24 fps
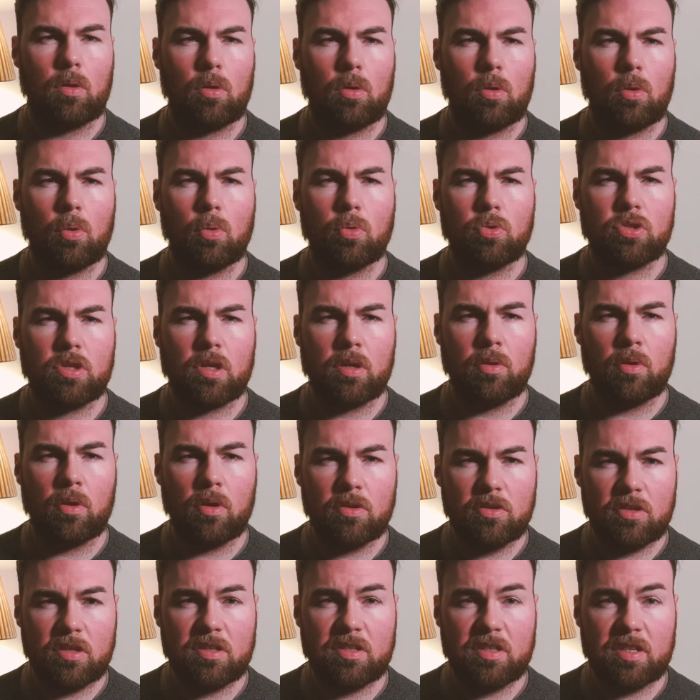Also,
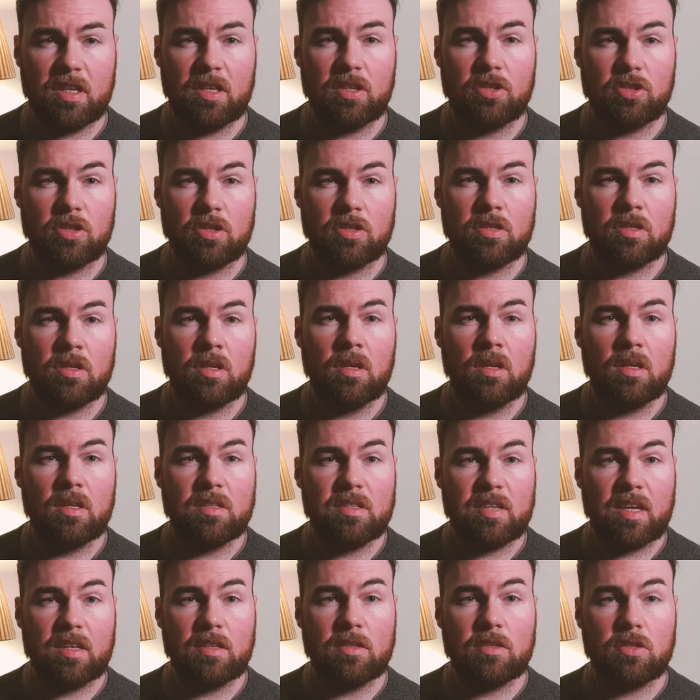us as teachers
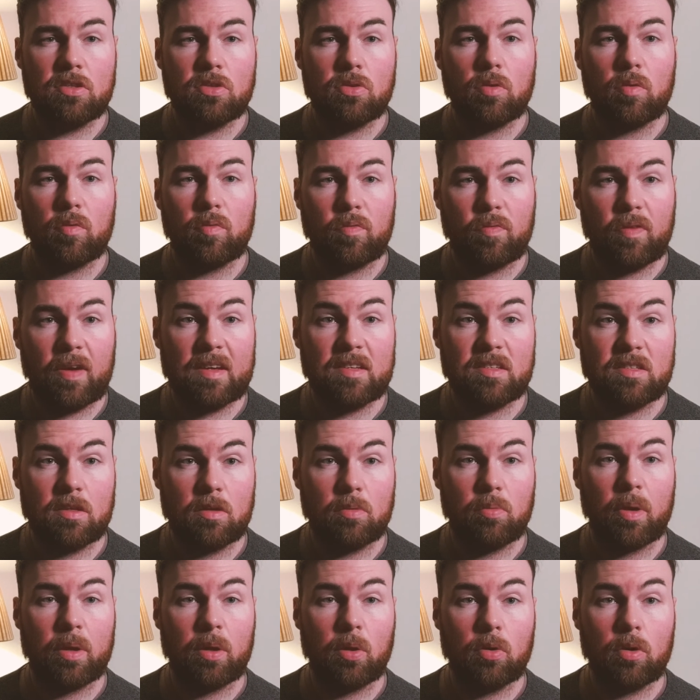tend to talk faster
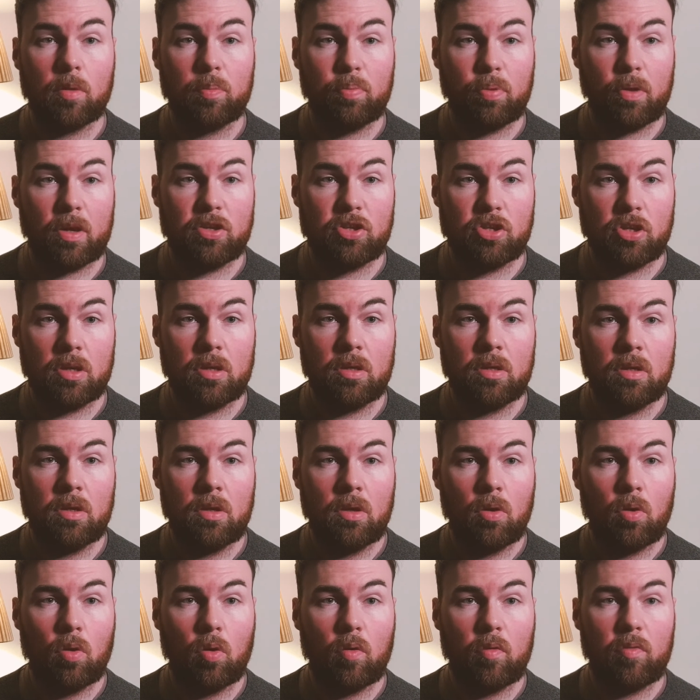when under pressure
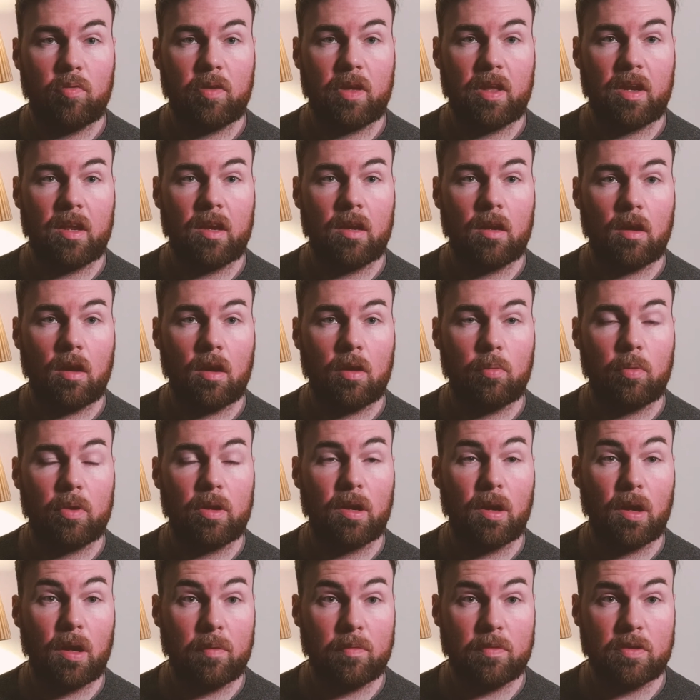or feeling like we're
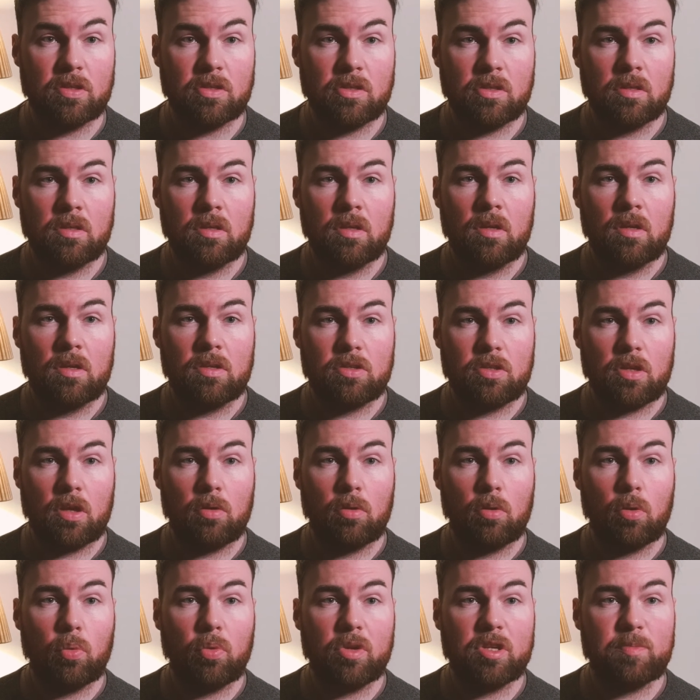nervous, so
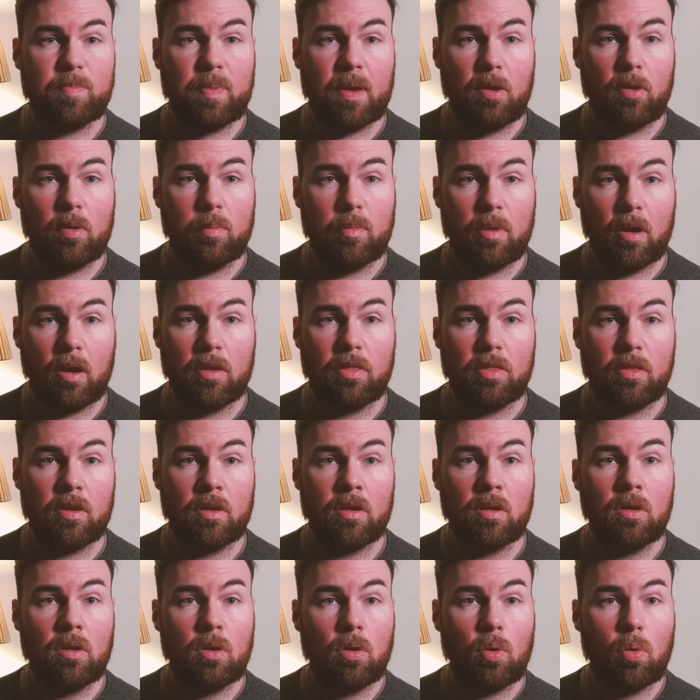always bear in mind
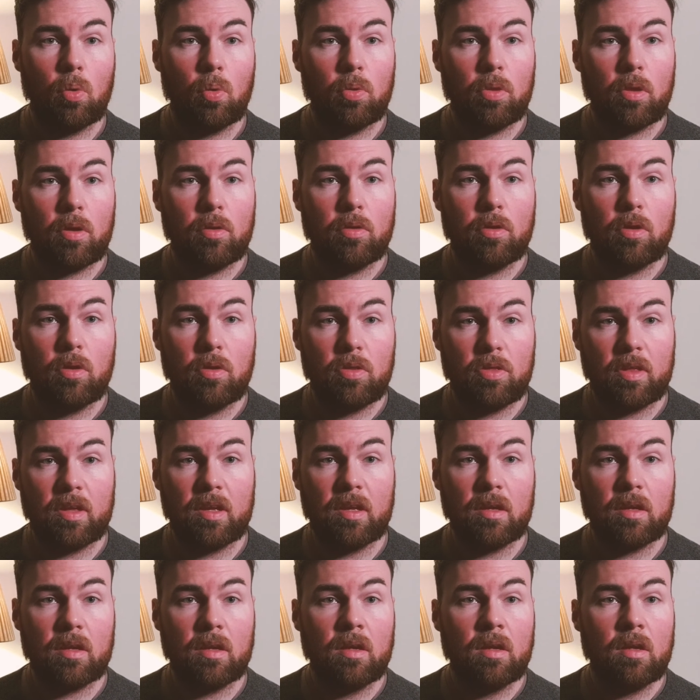that although you
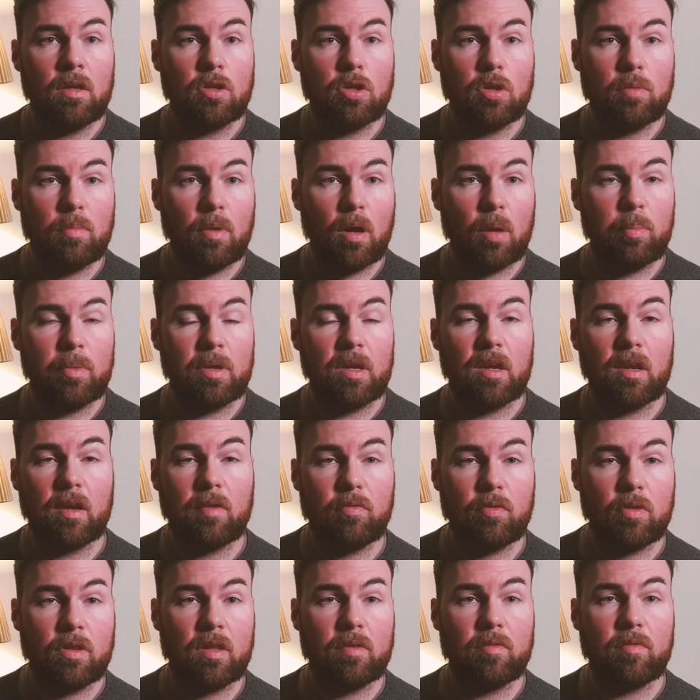think you might be
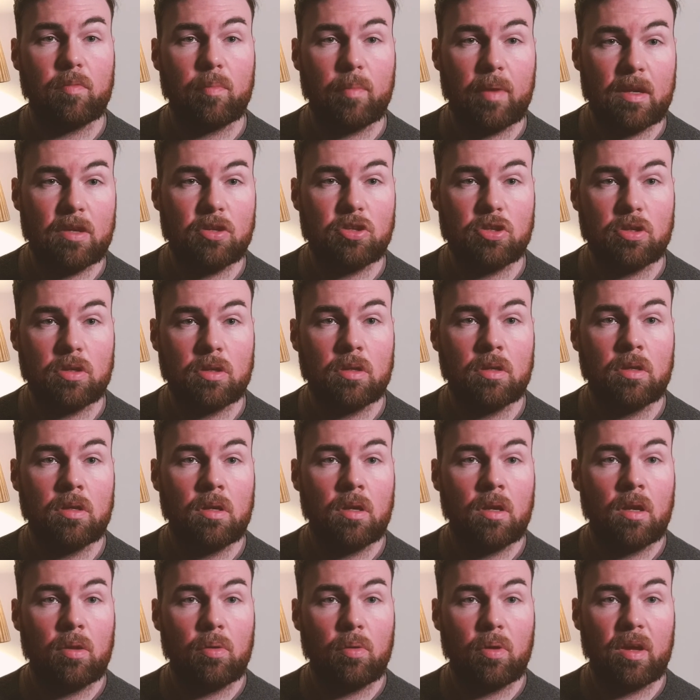delivering the information
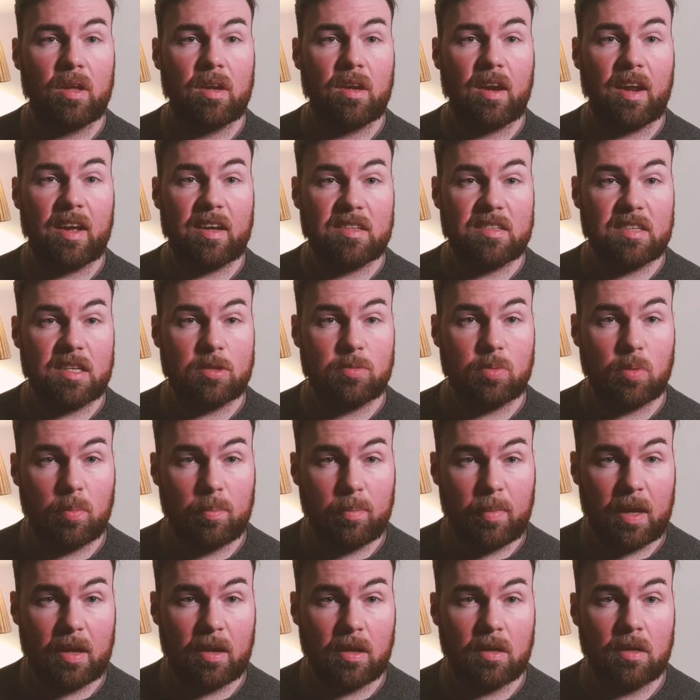in an accessible
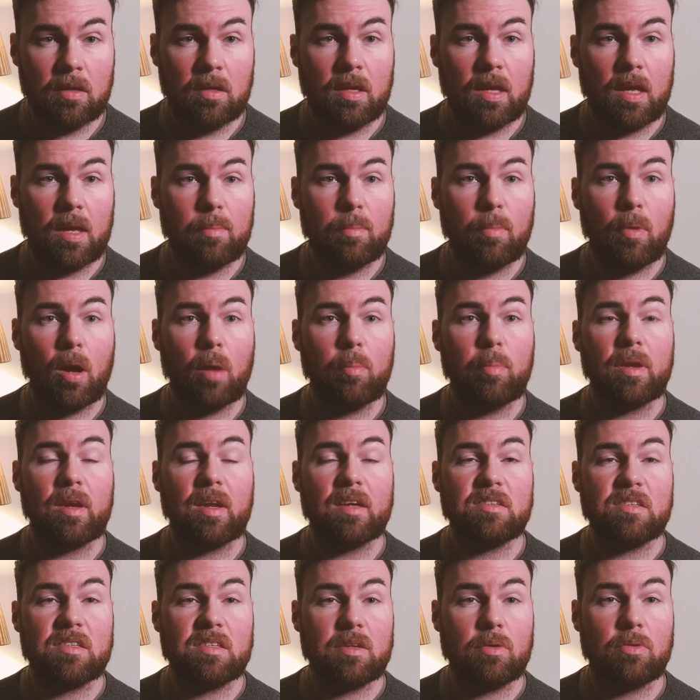manner, it might be
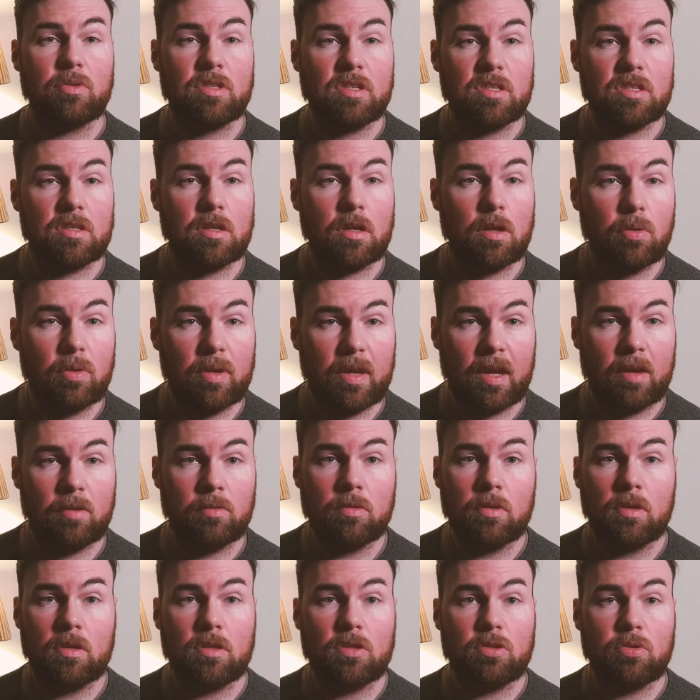necessary to slow
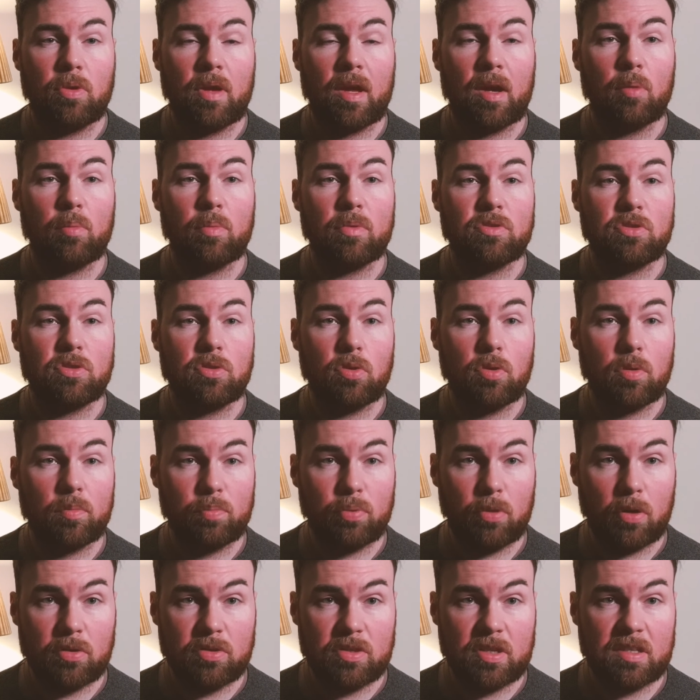down to help with student
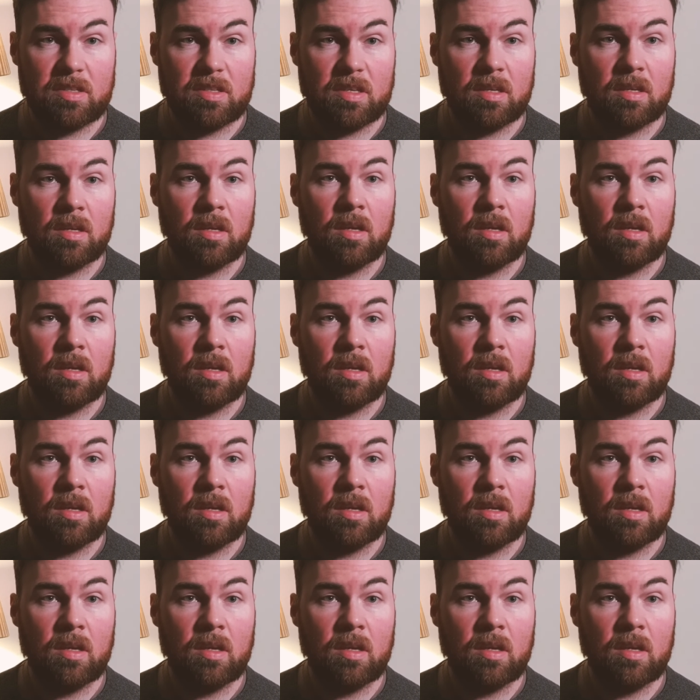processing.